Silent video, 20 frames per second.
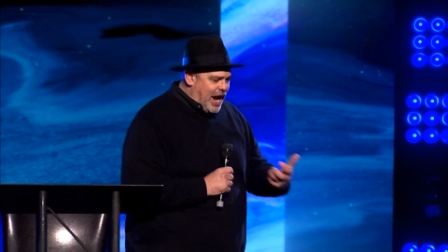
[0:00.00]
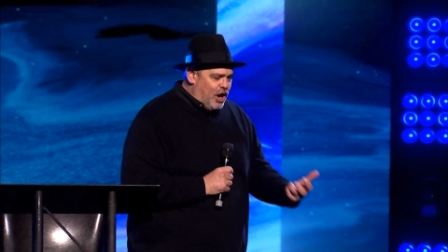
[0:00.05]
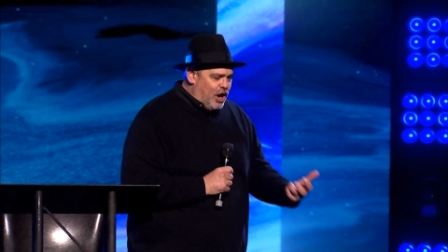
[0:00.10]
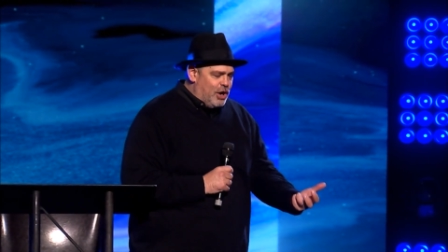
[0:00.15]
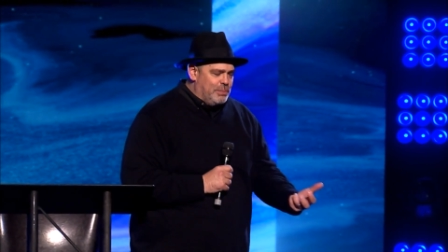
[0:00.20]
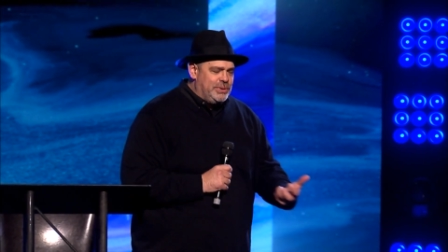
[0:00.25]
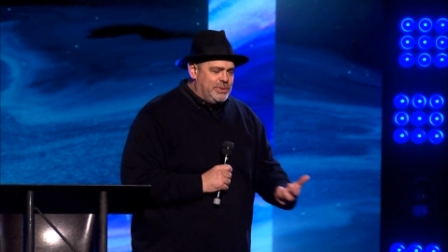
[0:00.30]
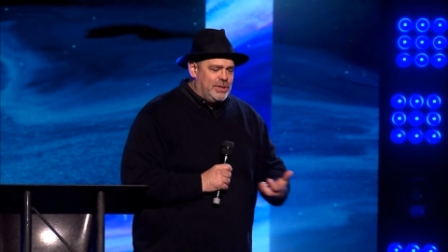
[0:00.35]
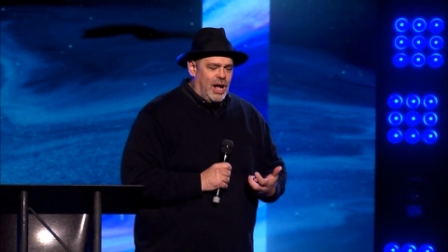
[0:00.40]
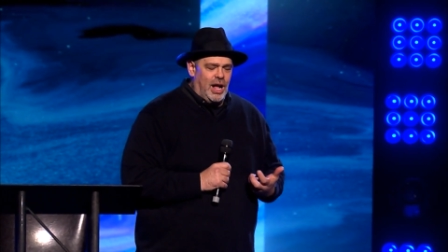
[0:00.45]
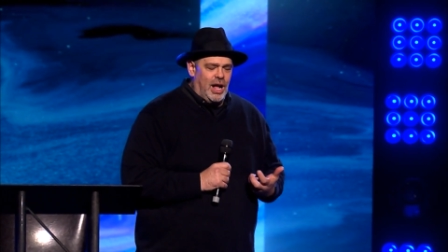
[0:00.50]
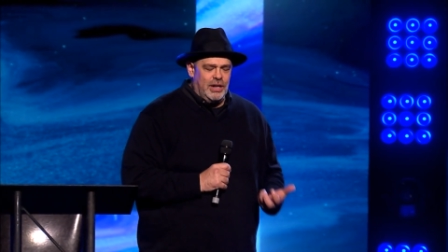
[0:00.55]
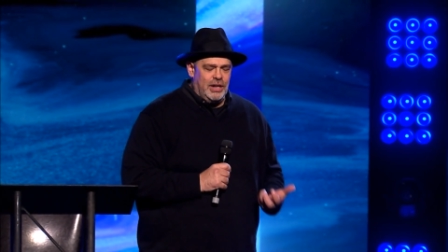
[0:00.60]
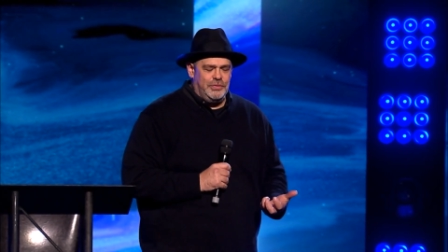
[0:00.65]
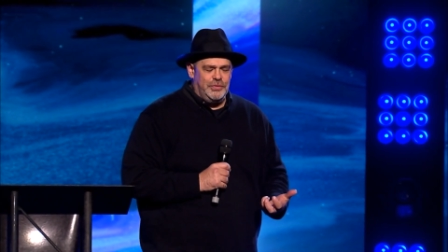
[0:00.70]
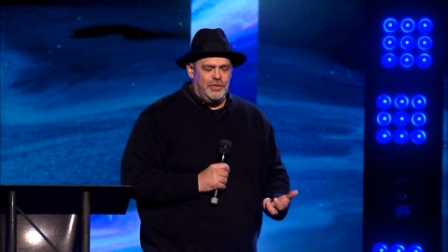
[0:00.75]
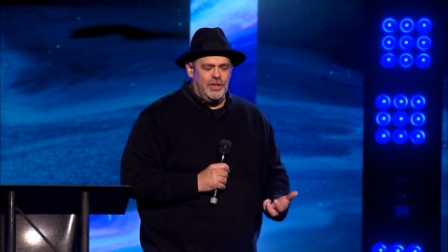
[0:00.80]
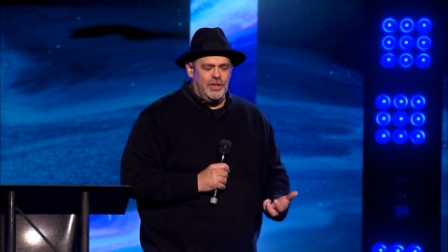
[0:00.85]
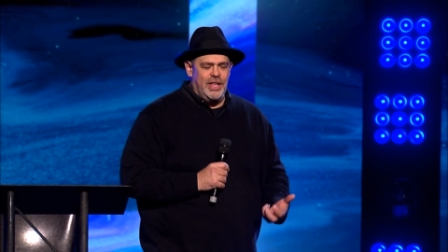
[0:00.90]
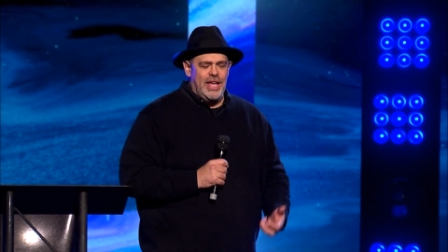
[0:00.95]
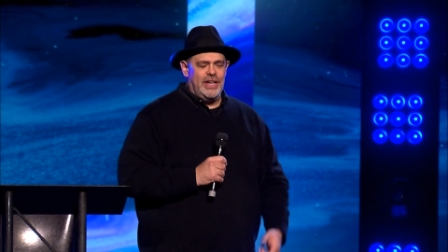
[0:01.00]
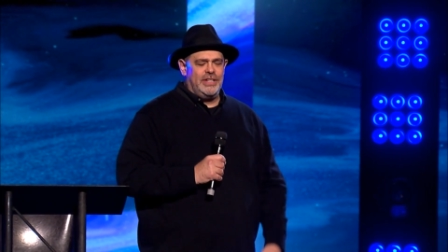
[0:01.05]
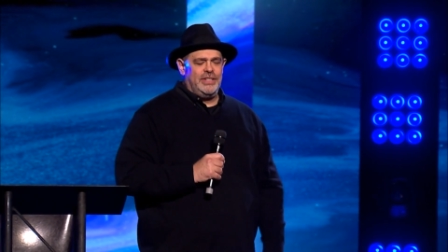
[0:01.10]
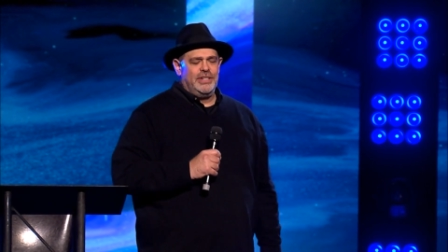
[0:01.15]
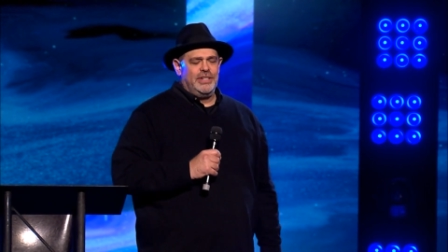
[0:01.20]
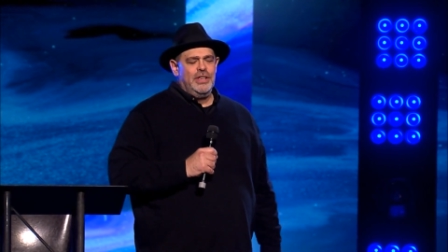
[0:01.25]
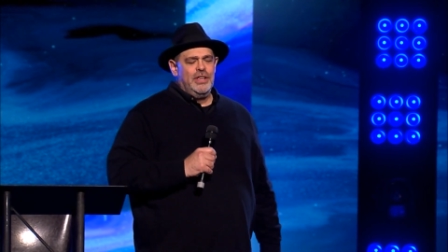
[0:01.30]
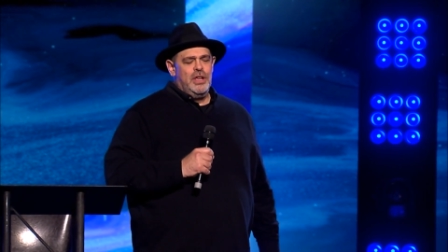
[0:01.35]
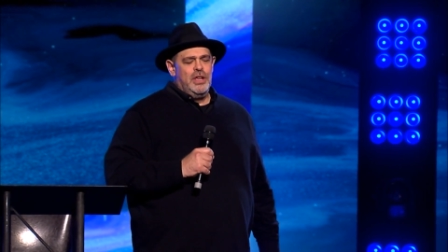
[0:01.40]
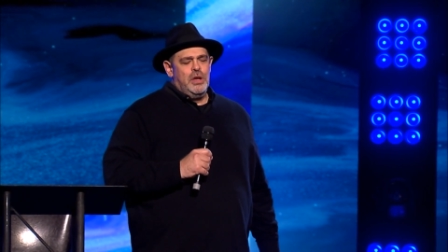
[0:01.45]
Arab
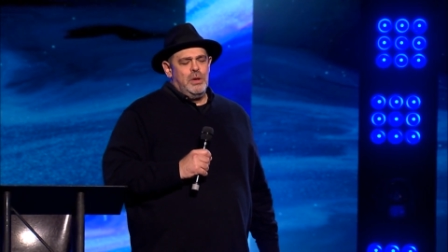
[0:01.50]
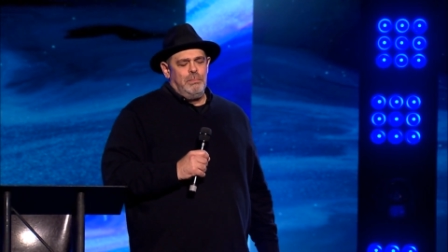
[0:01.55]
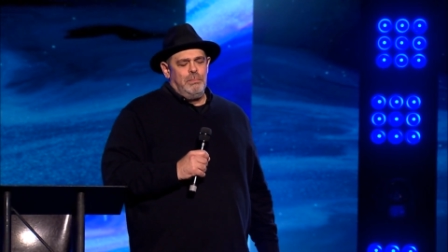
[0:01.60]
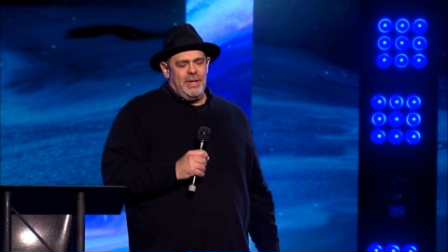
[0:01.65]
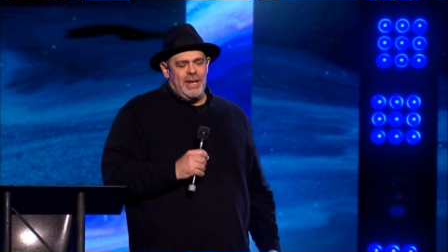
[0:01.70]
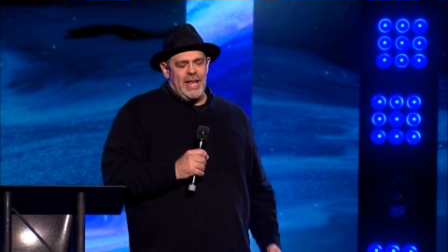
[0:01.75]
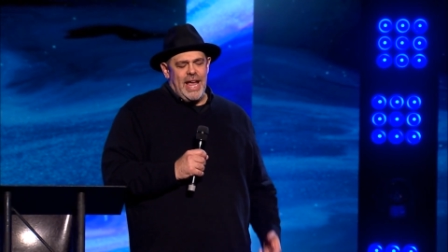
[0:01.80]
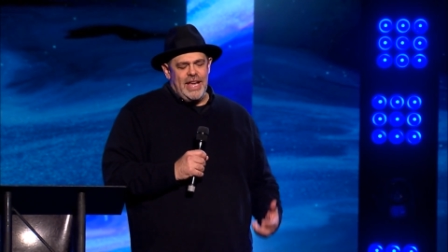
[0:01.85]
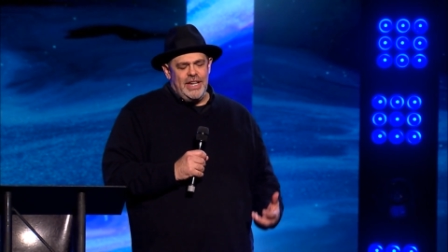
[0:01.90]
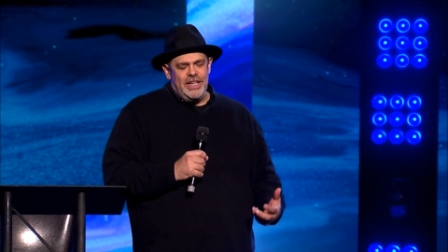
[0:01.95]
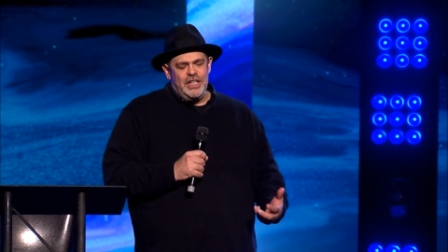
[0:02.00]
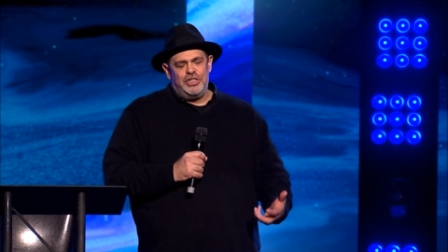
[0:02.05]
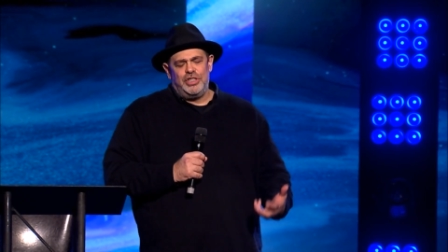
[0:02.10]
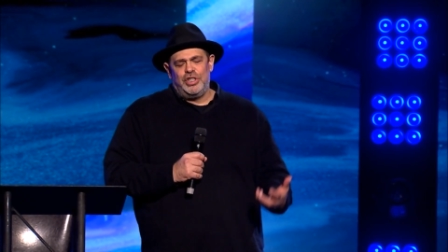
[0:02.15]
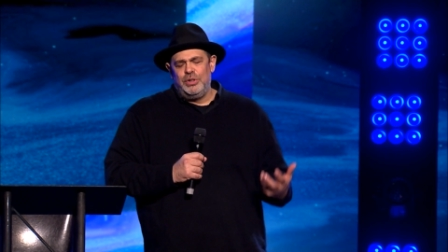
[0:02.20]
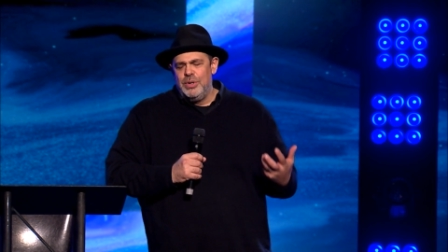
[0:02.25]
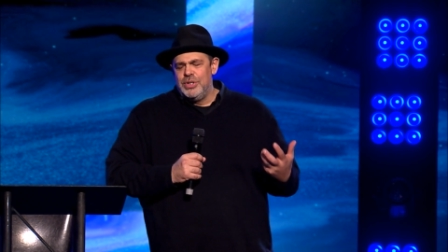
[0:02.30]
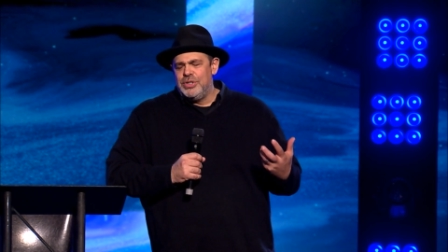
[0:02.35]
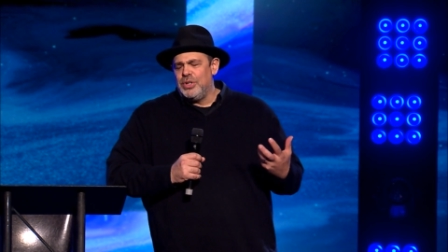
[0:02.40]
conflict. But 82